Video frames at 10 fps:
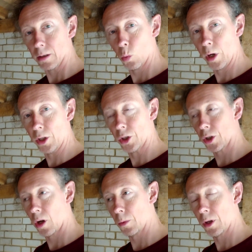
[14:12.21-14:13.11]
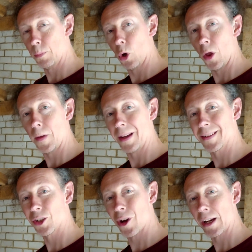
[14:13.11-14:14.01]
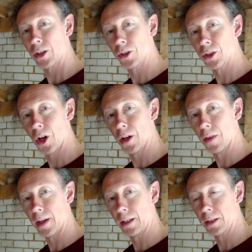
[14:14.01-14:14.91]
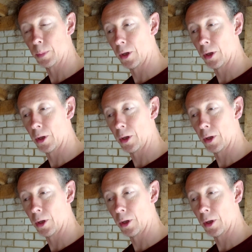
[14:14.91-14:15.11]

which I'm going to put on the extraction side of things